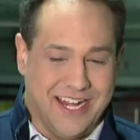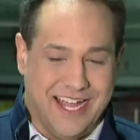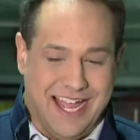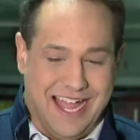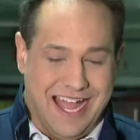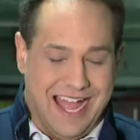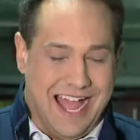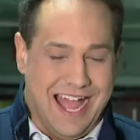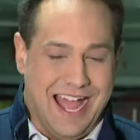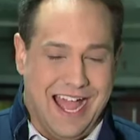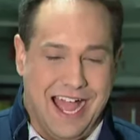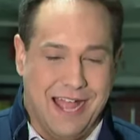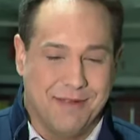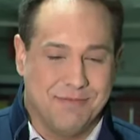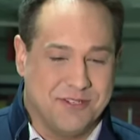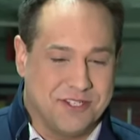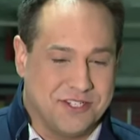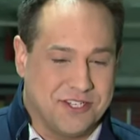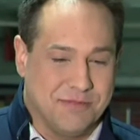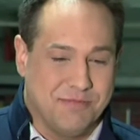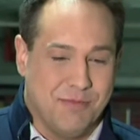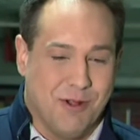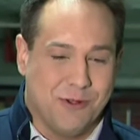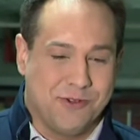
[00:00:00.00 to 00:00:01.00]
I, am
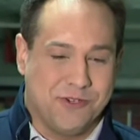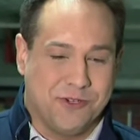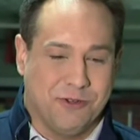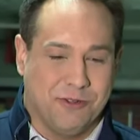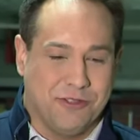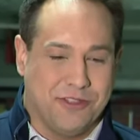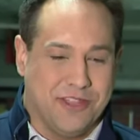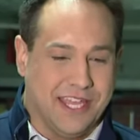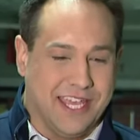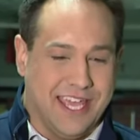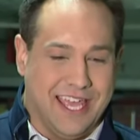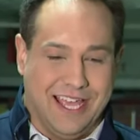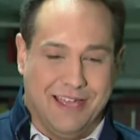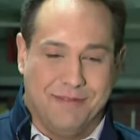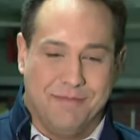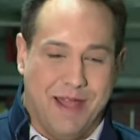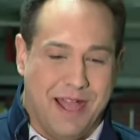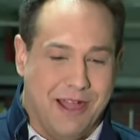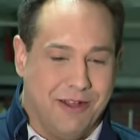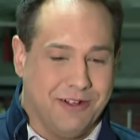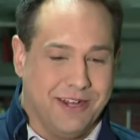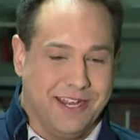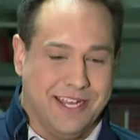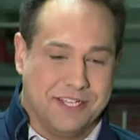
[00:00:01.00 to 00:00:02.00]
just emotional thinking
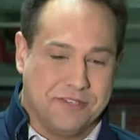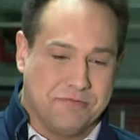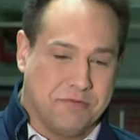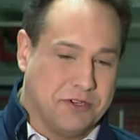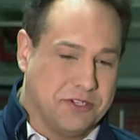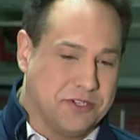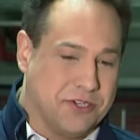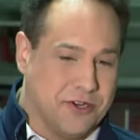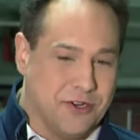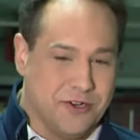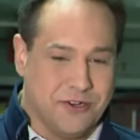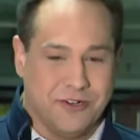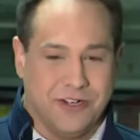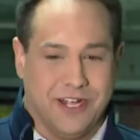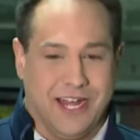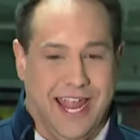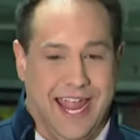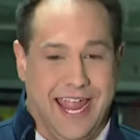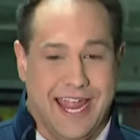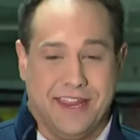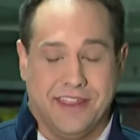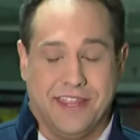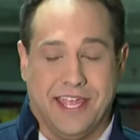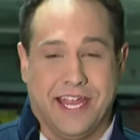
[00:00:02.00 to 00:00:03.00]
about his return.
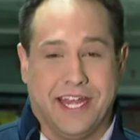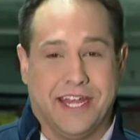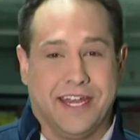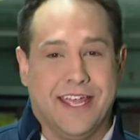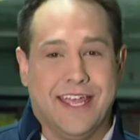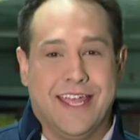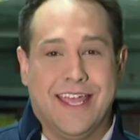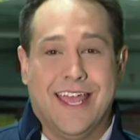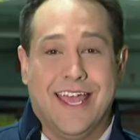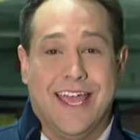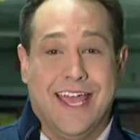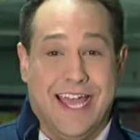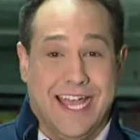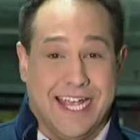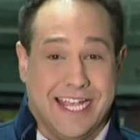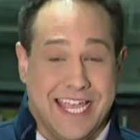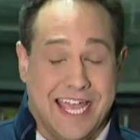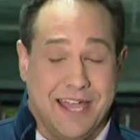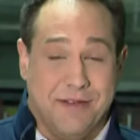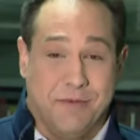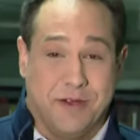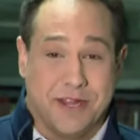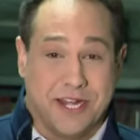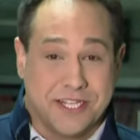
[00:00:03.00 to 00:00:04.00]
And then,
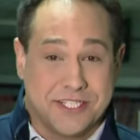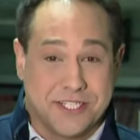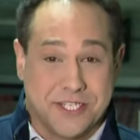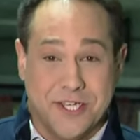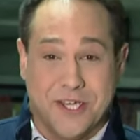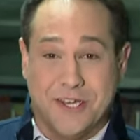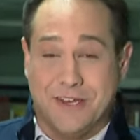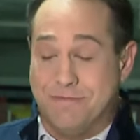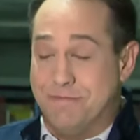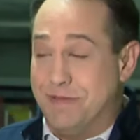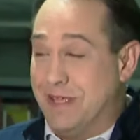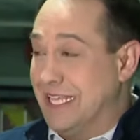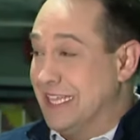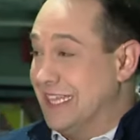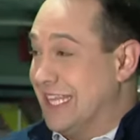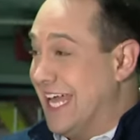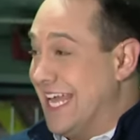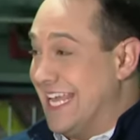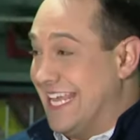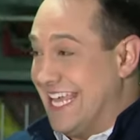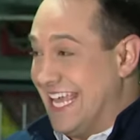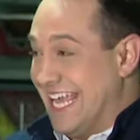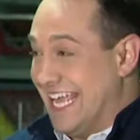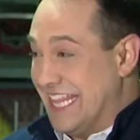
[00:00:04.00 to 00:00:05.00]
again, what it's going to be
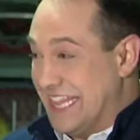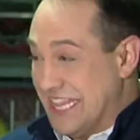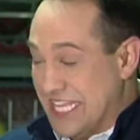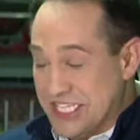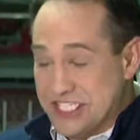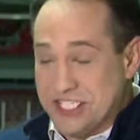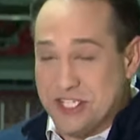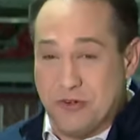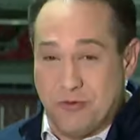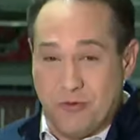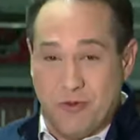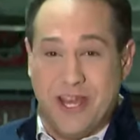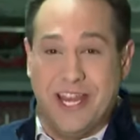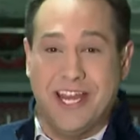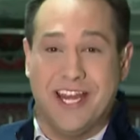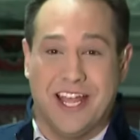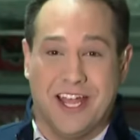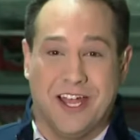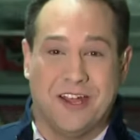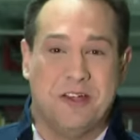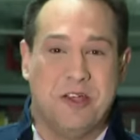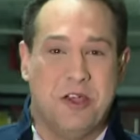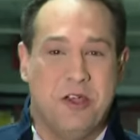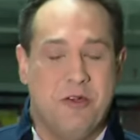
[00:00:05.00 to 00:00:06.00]
like in this
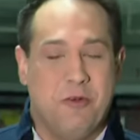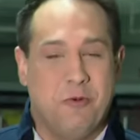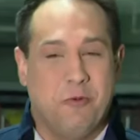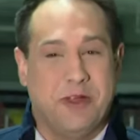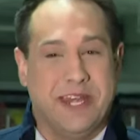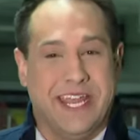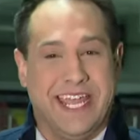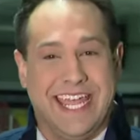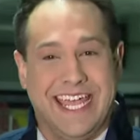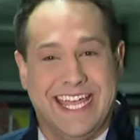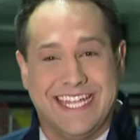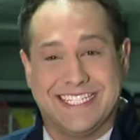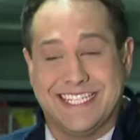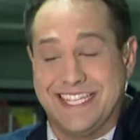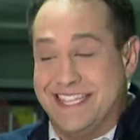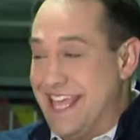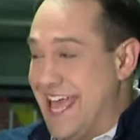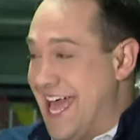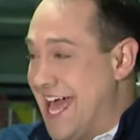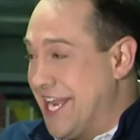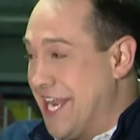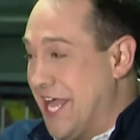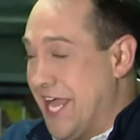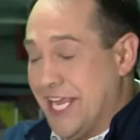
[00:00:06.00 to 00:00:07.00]
arena when he hits
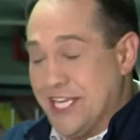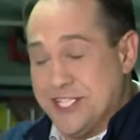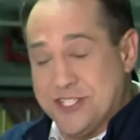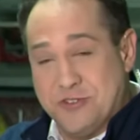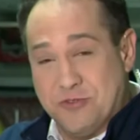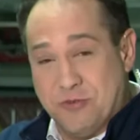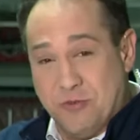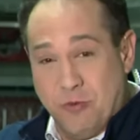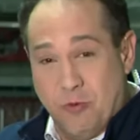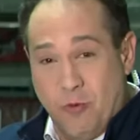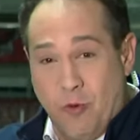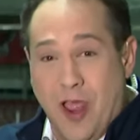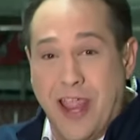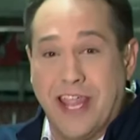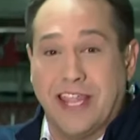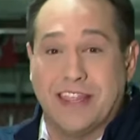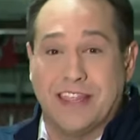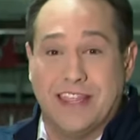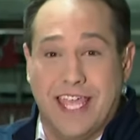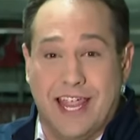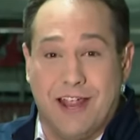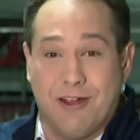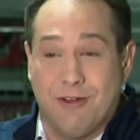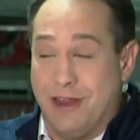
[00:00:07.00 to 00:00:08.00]
that ice right
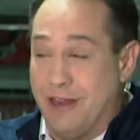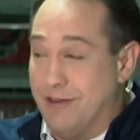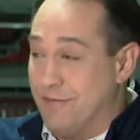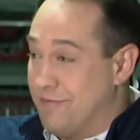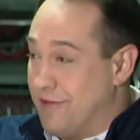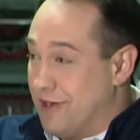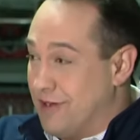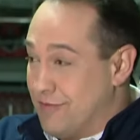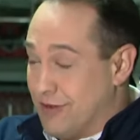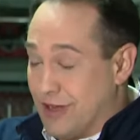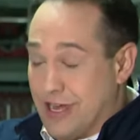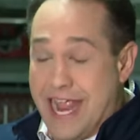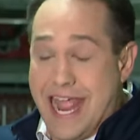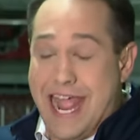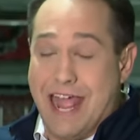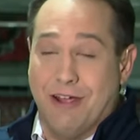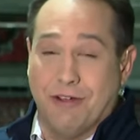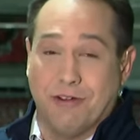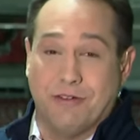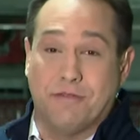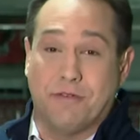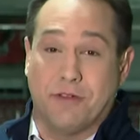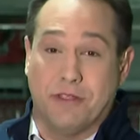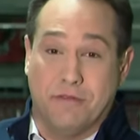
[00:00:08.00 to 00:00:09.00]
there in front of a
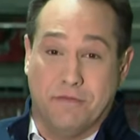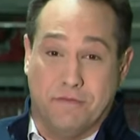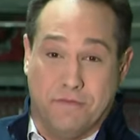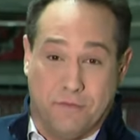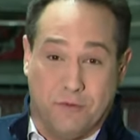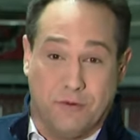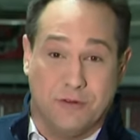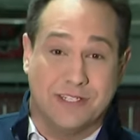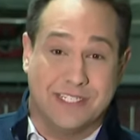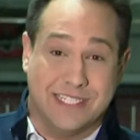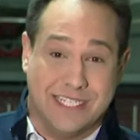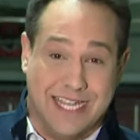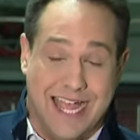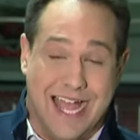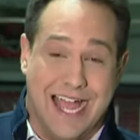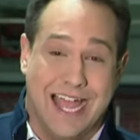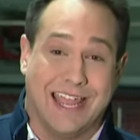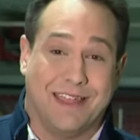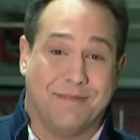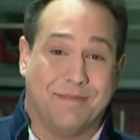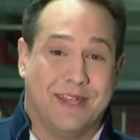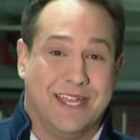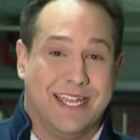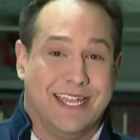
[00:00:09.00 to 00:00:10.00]
crowd for the first
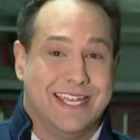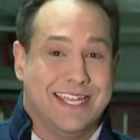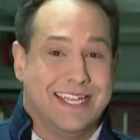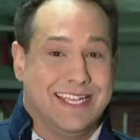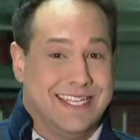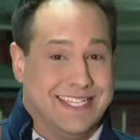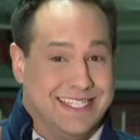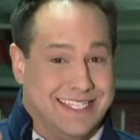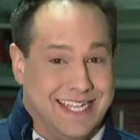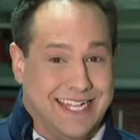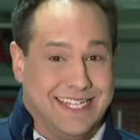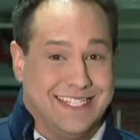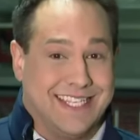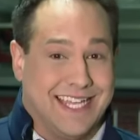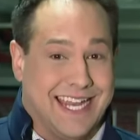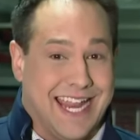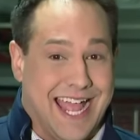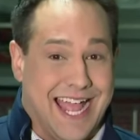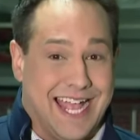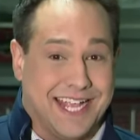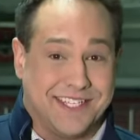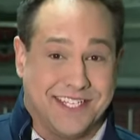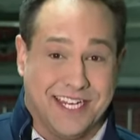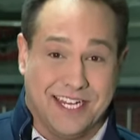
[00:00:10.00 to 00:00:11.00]
time since that
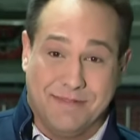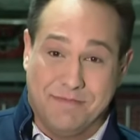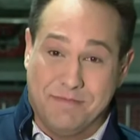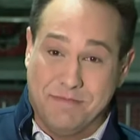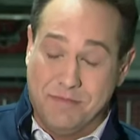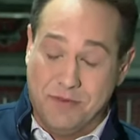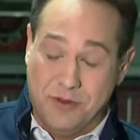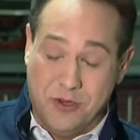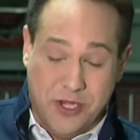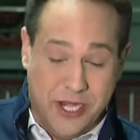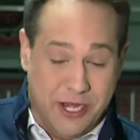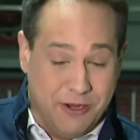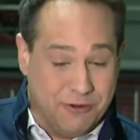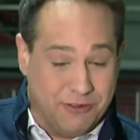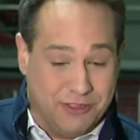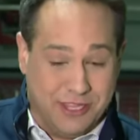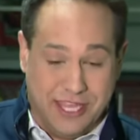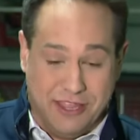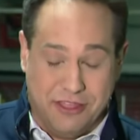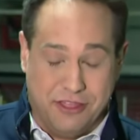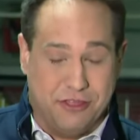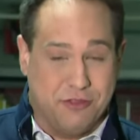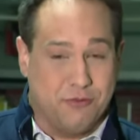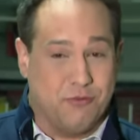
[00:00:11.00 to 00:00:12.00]
accident,
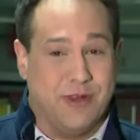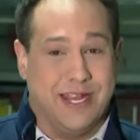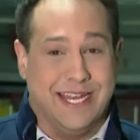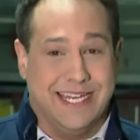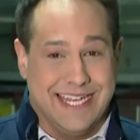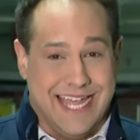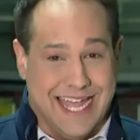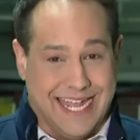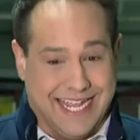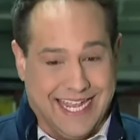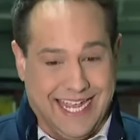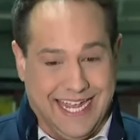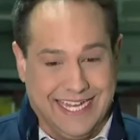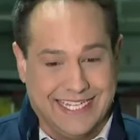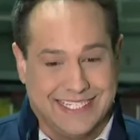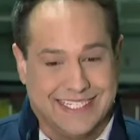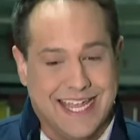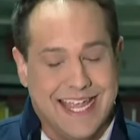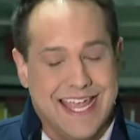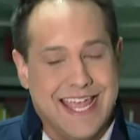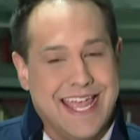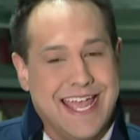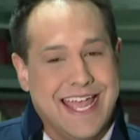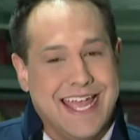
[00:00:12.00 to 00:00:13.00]
nearly three decades.